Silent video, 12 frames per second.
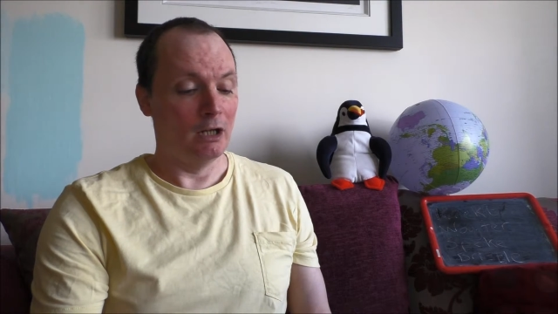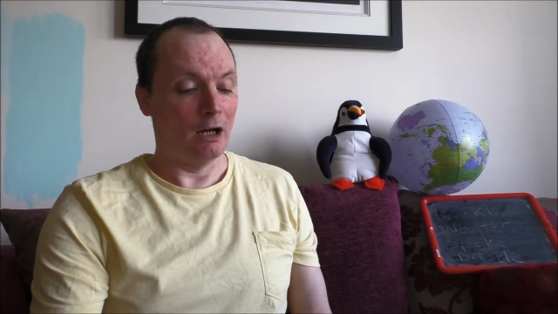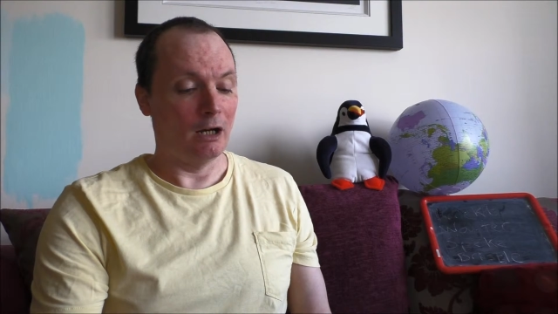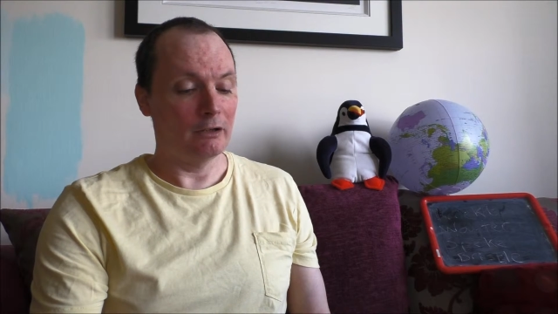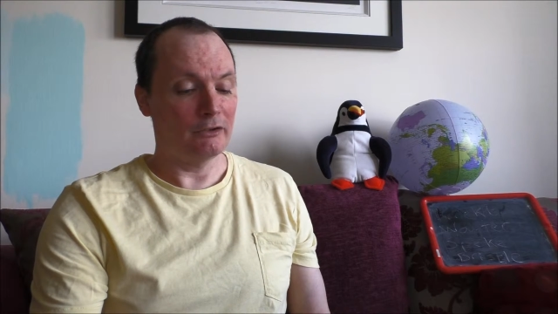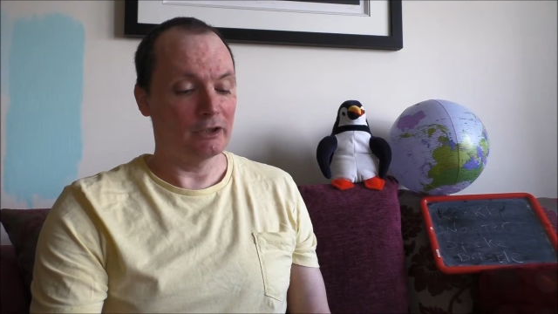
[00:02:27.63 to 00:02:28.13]

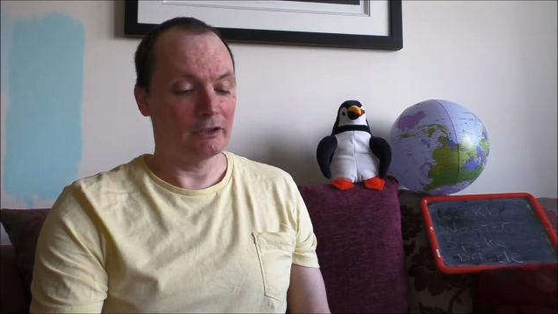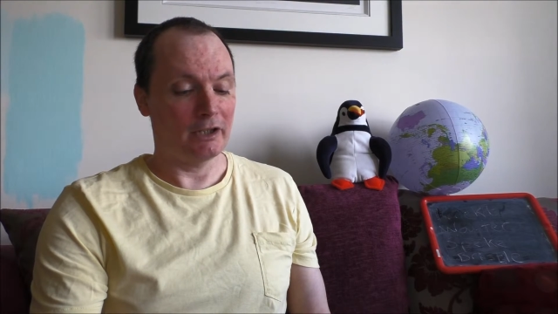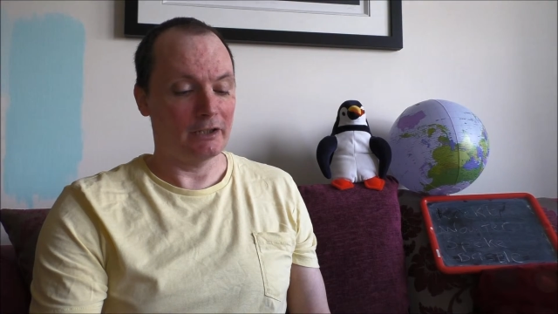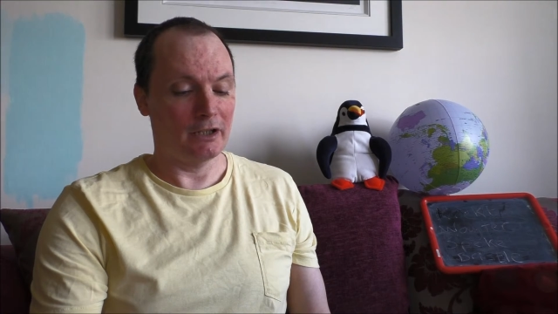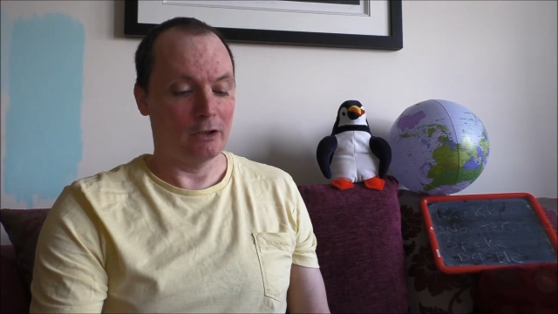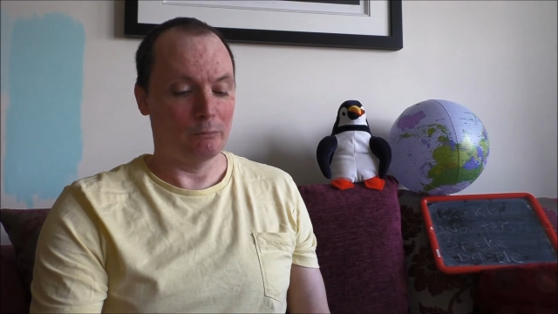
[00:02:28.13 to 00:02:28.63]
I think
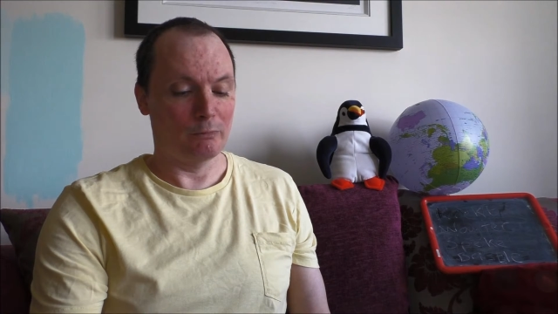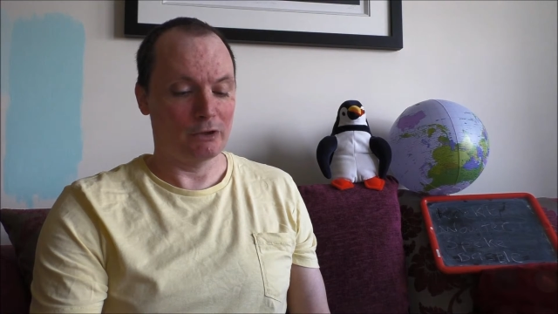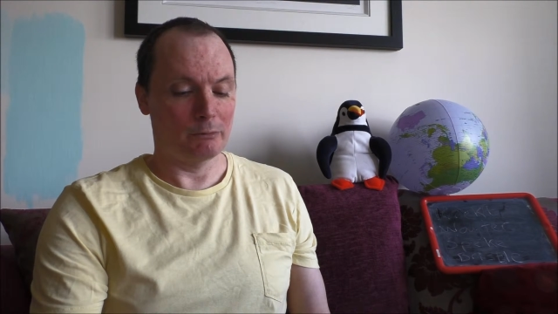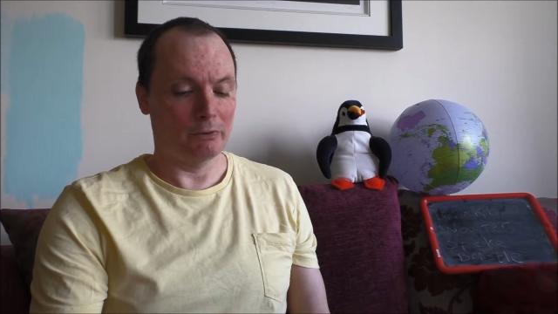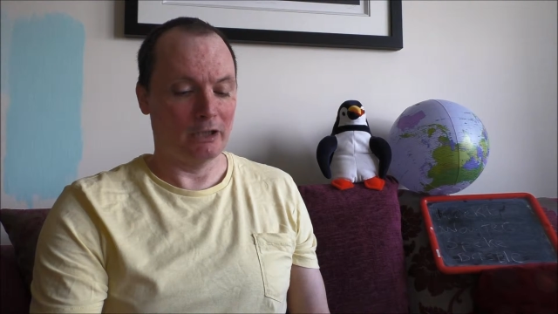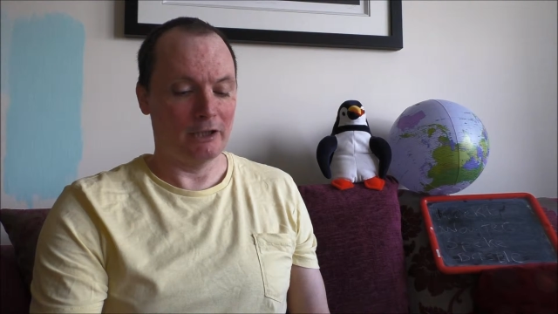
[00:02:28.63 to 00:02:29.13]
that helps the
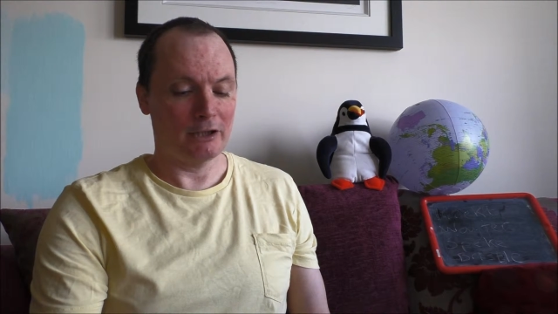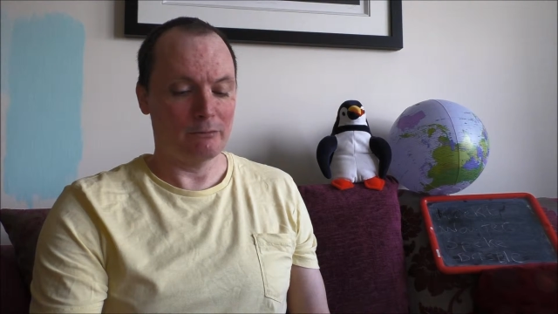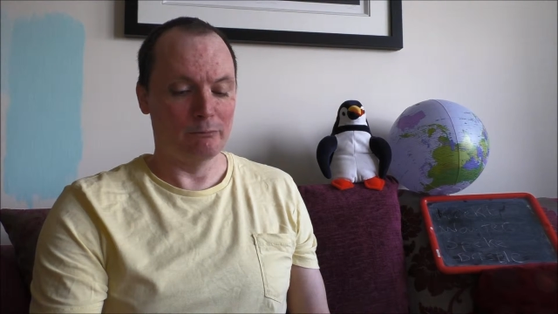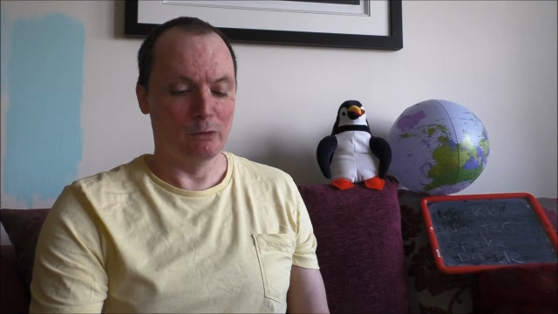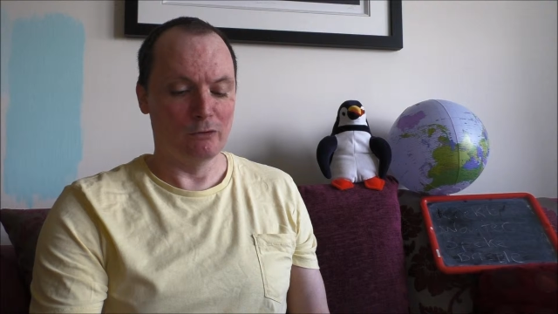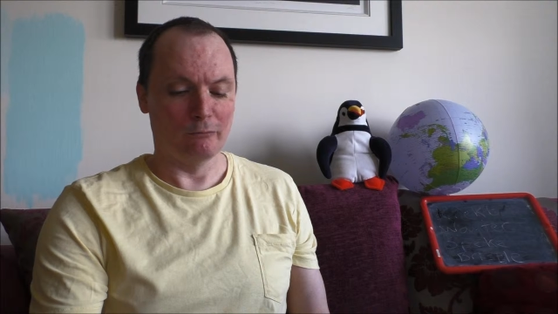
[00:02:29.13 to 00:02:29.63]
players
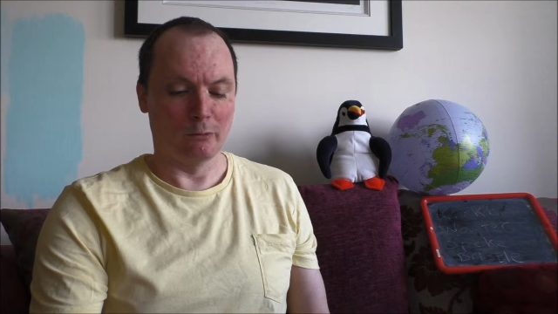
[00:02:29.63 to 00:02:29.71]
move